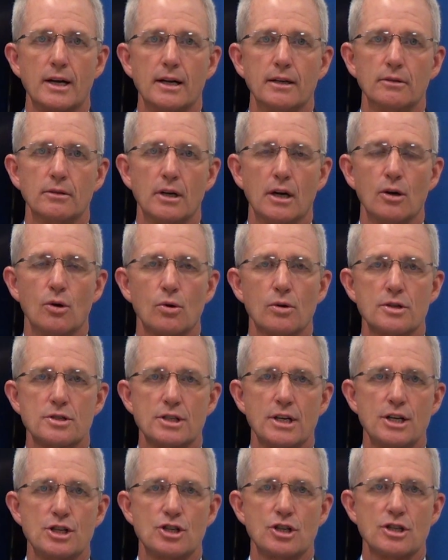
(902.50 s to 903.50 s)
our
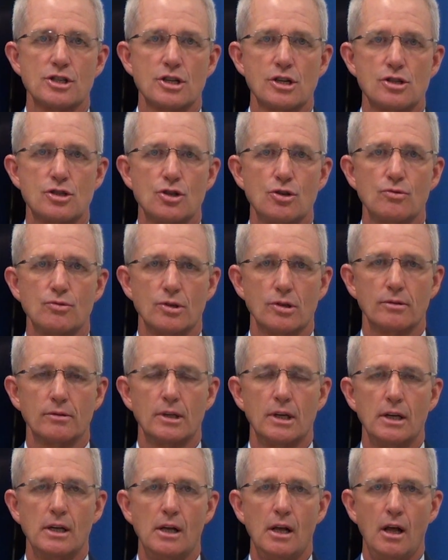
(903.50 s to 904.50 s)
organization as a junior.
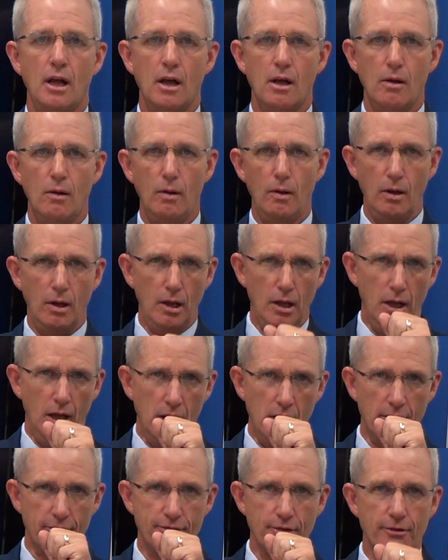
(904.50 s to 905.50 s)

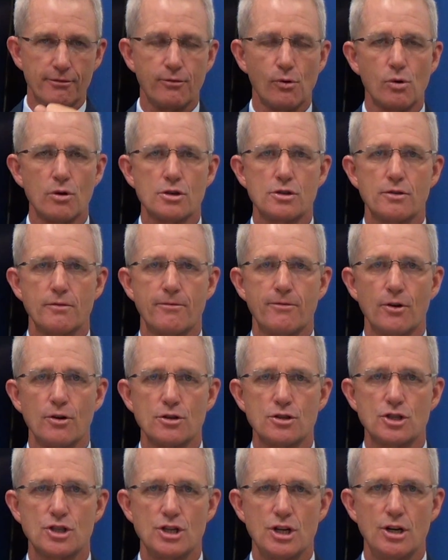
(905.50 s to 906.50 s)
For the
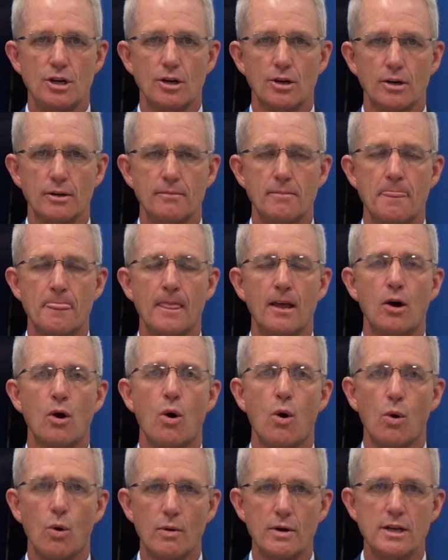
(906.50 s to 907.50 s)
first year,
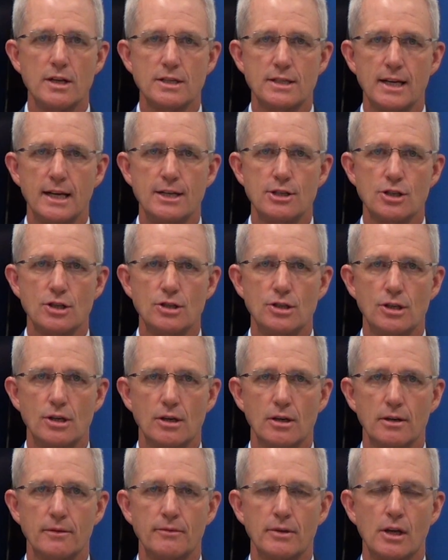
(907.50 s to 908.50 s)
orientation
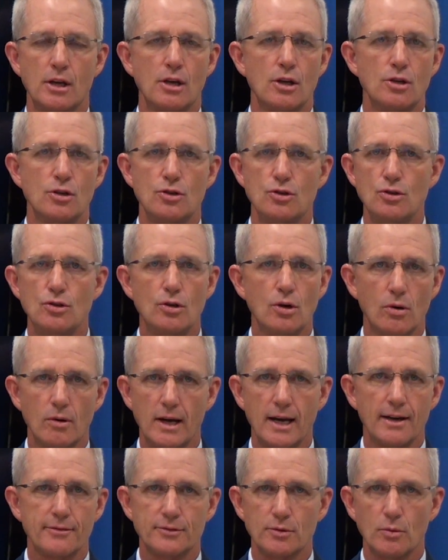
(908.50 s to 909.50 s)
year, you don't
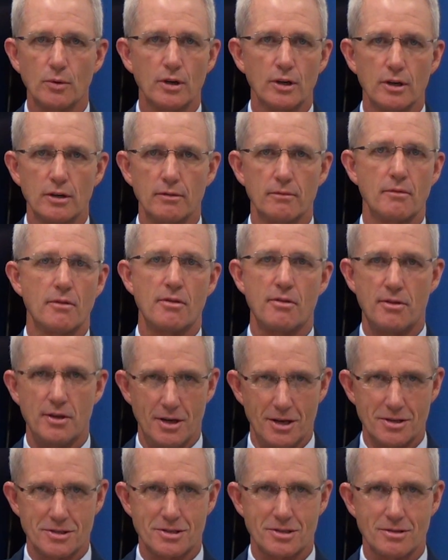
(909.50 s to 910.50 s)
have to wear
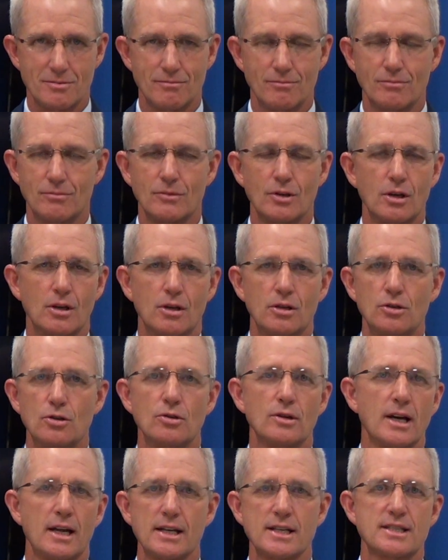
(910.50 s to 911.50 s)
this.
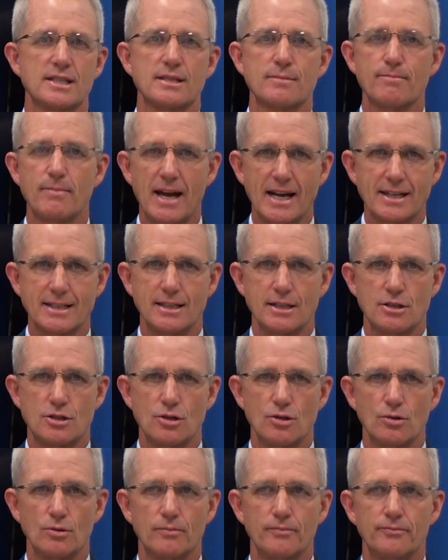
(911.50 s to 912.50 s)
You're not expected
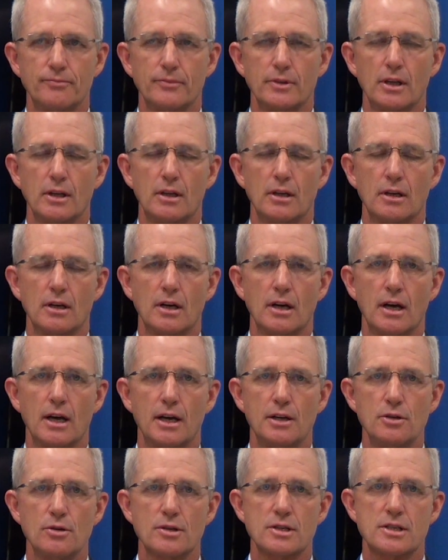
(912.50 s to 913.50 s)
to.
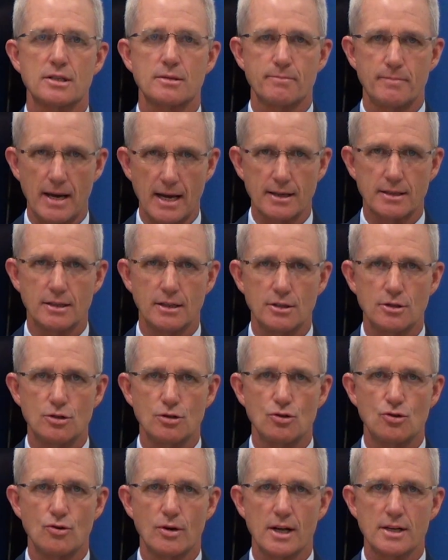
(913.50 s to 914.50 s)
You're expected
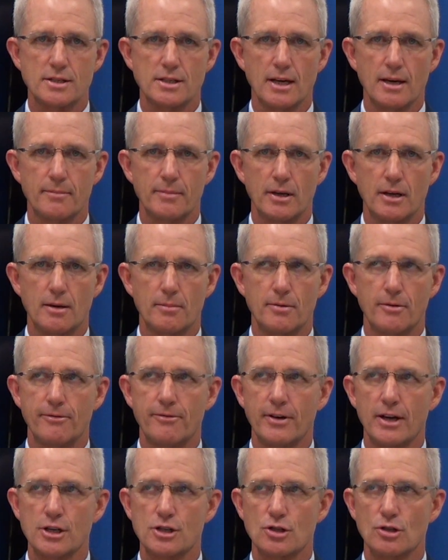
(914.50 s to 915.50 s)
to dress up in a
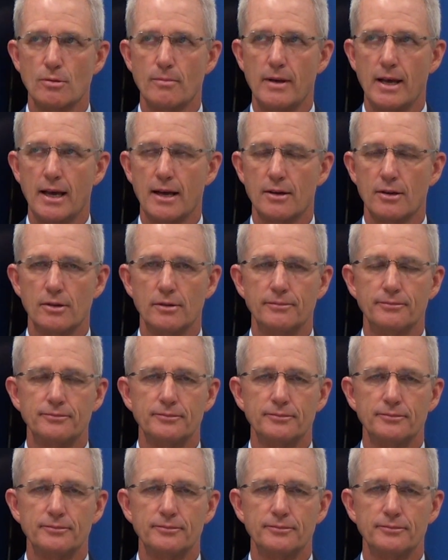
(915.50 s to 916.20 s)
professional manner,